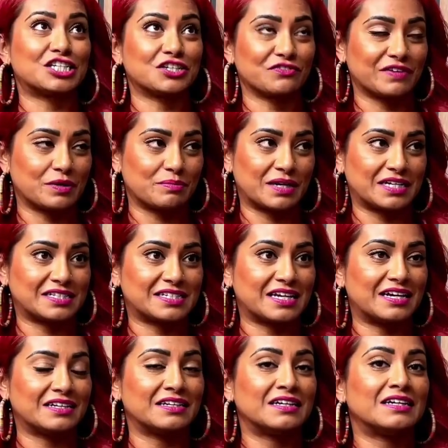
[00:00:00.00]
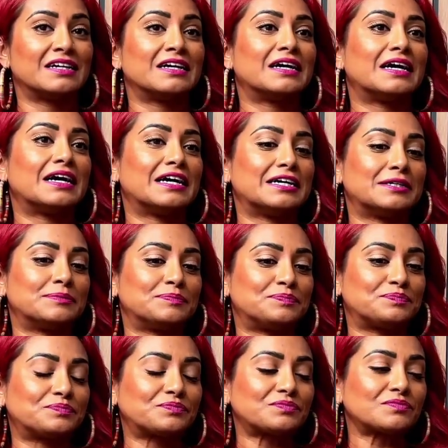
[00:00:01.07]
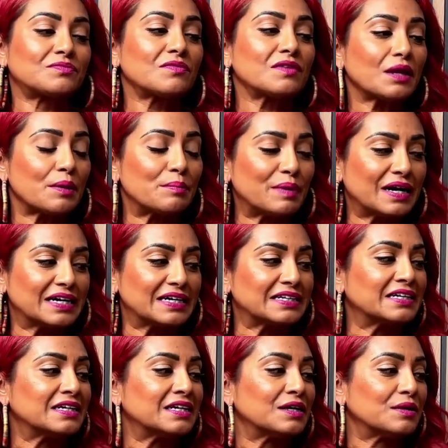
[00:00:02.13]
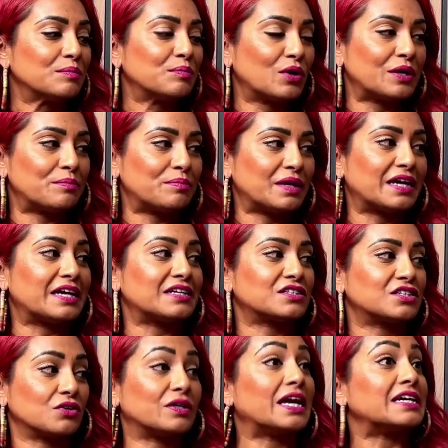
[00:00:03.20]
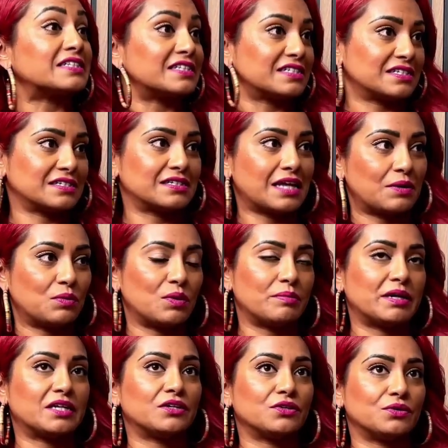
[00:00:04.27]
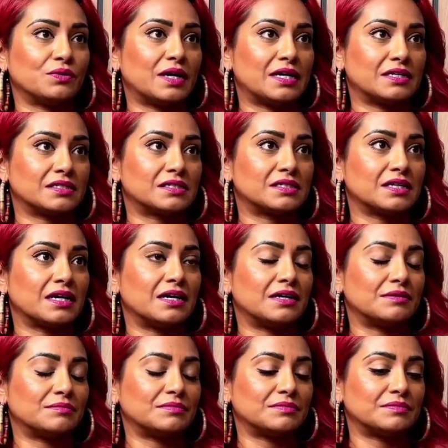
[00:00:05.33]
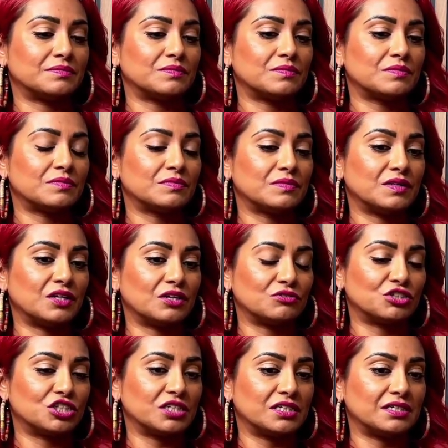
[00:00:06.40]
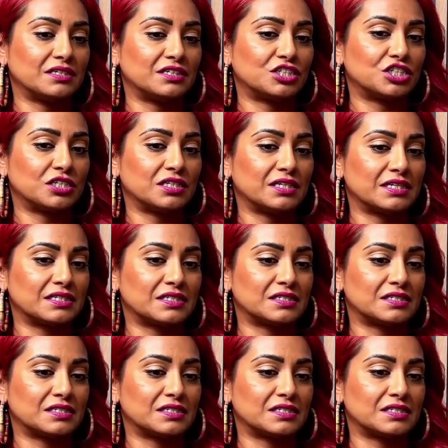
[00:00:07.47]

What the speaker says: a rare mindset. But point being, so yes, this is that woman who has, she has